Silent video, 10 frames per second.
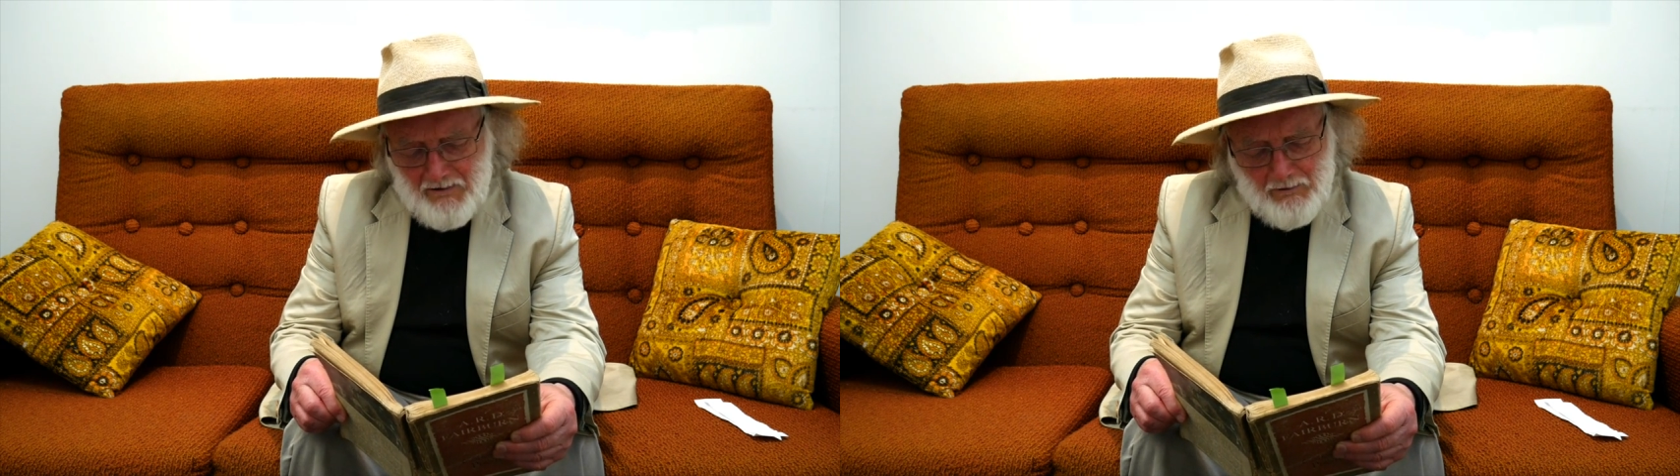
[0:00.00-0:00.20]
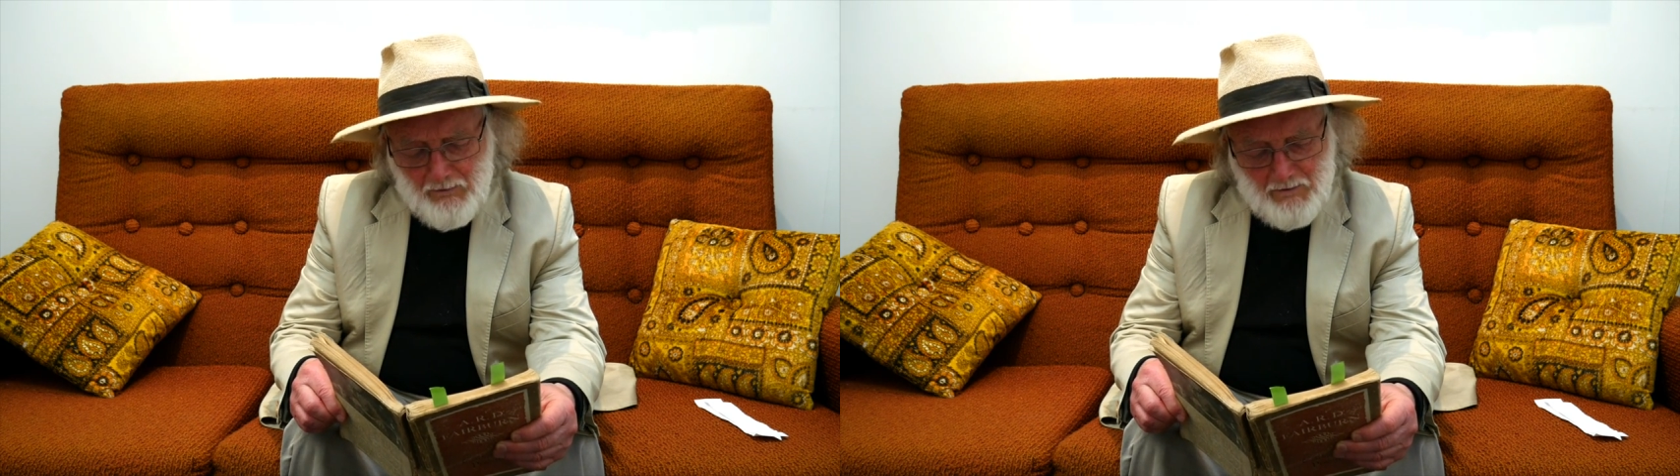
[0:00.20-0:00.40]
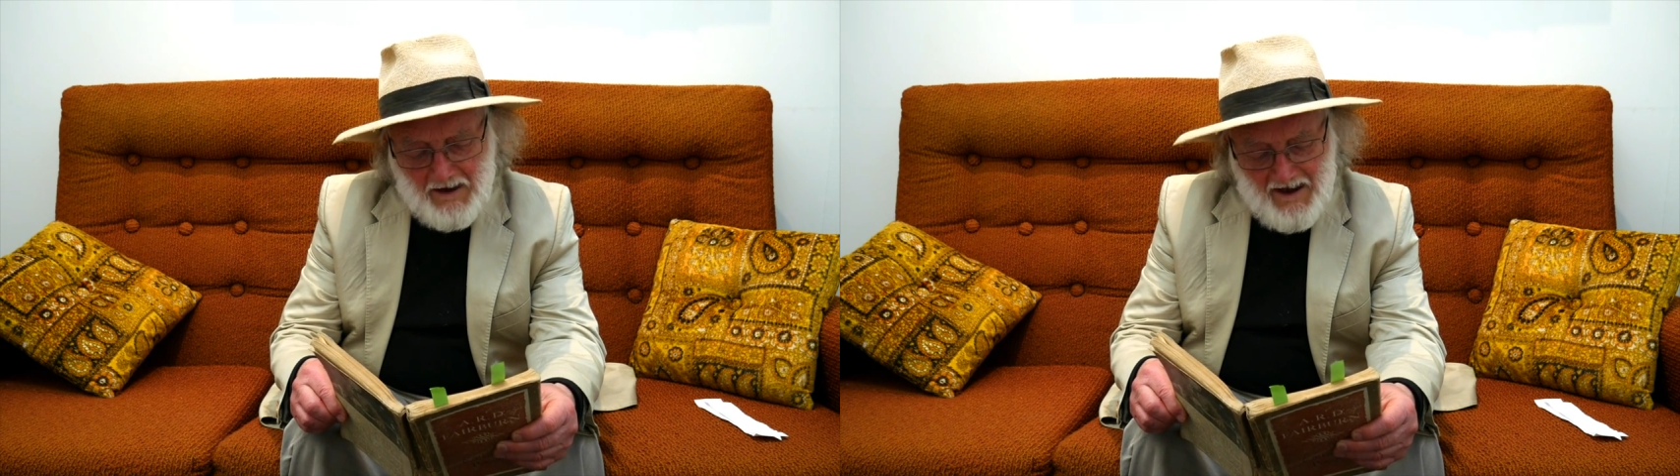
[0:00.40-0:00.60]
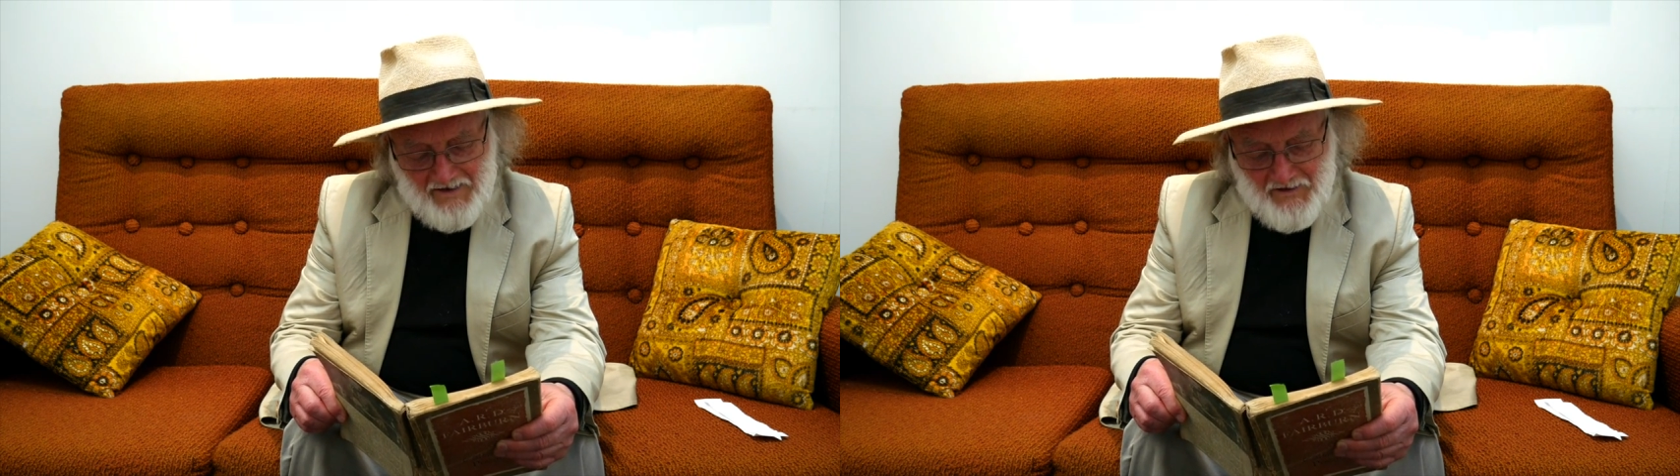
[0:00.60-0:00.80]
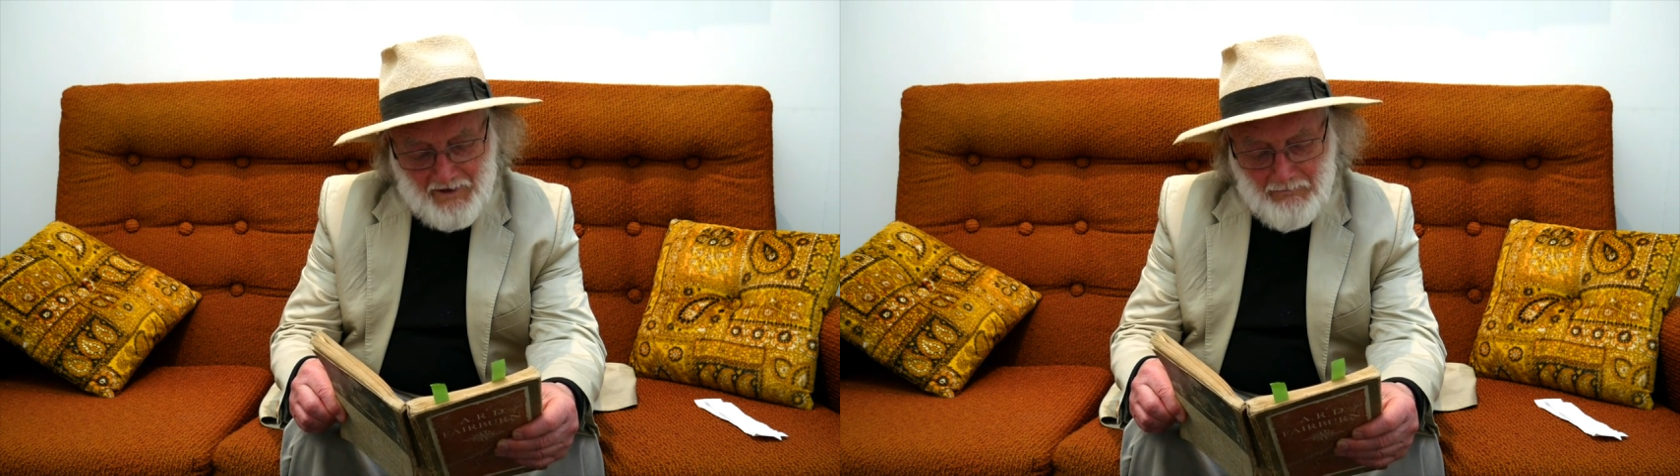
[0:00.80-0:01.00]
all
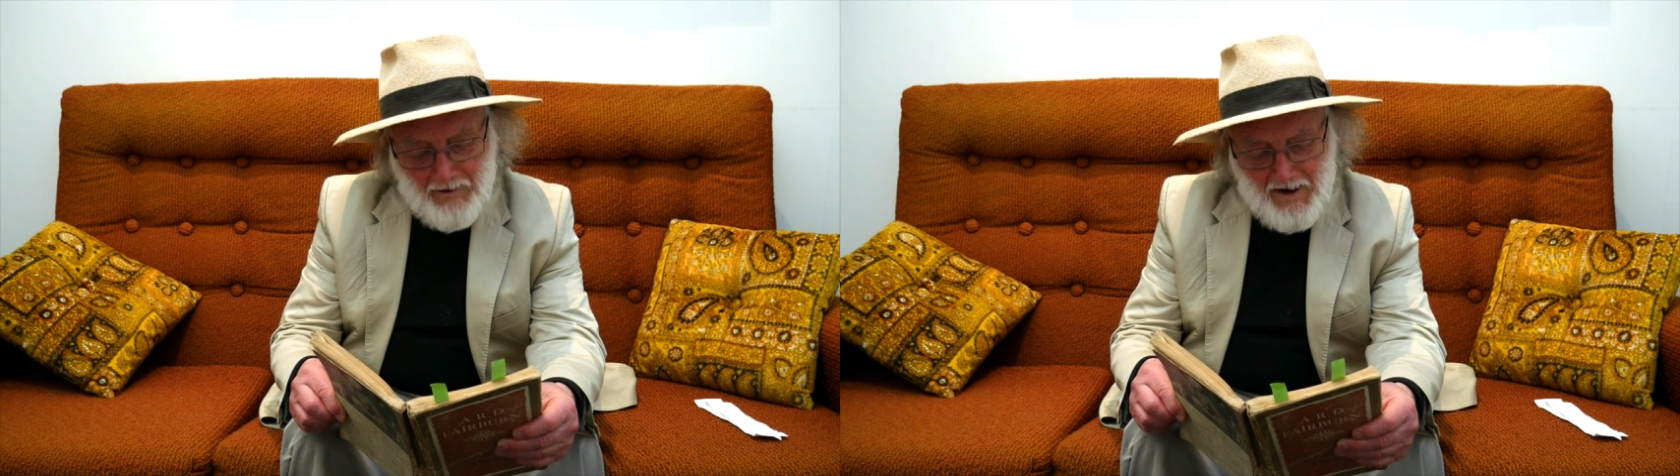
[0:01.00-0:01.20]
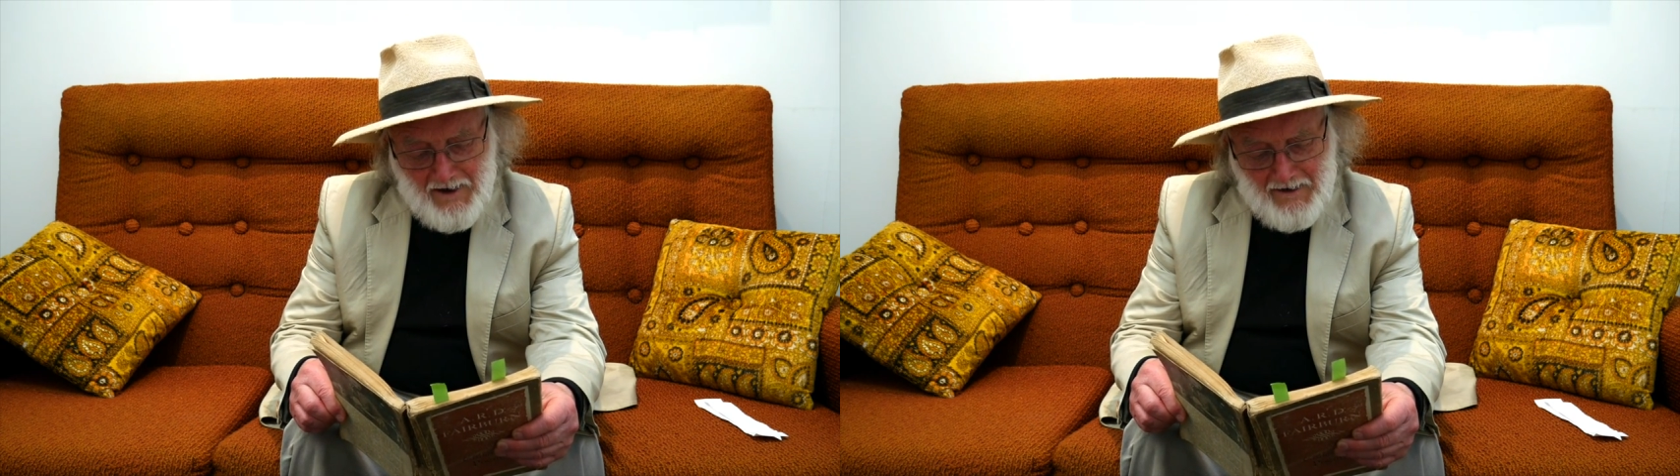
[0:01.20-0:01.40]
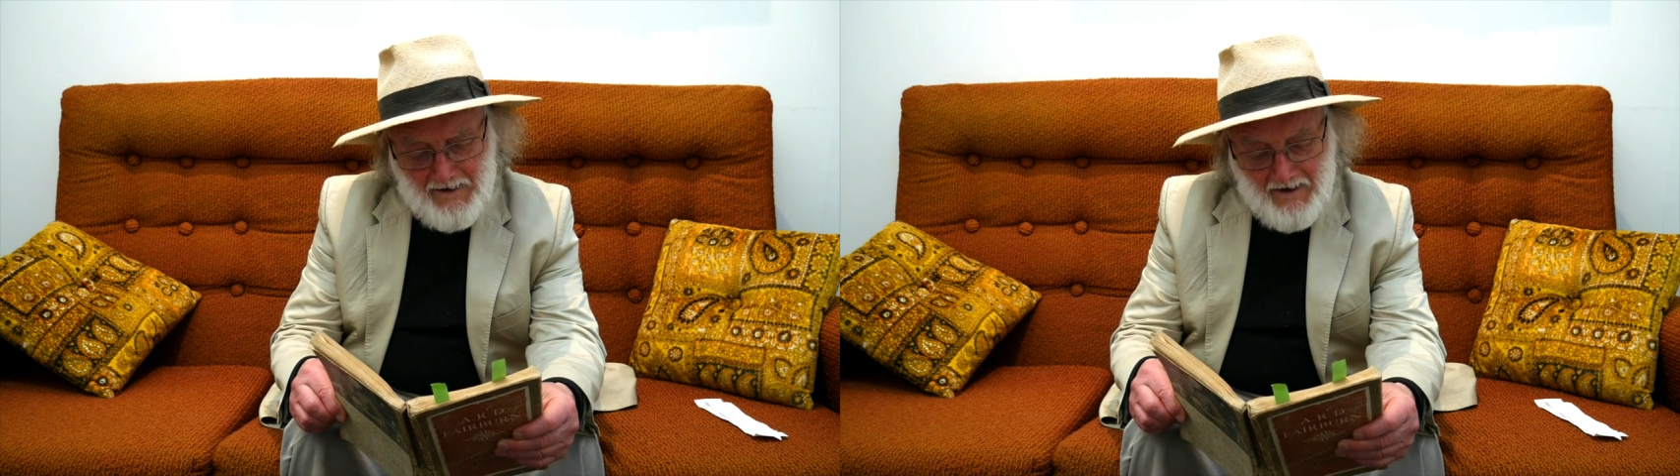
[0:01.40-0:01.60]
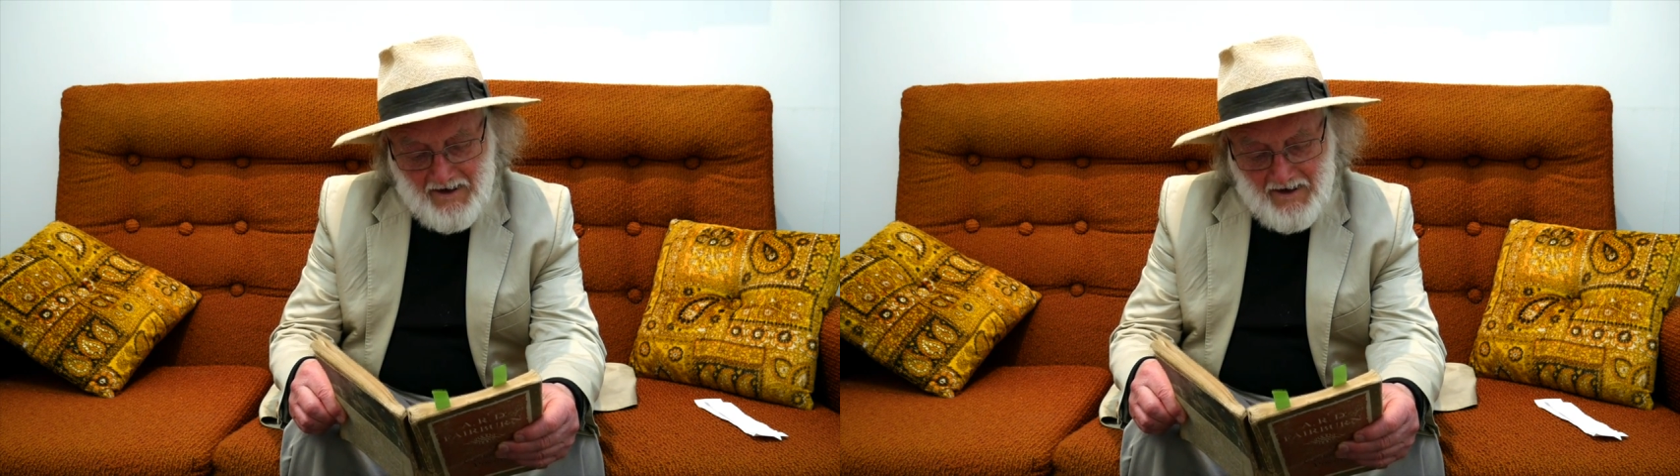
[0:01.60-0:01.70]
cats are grey,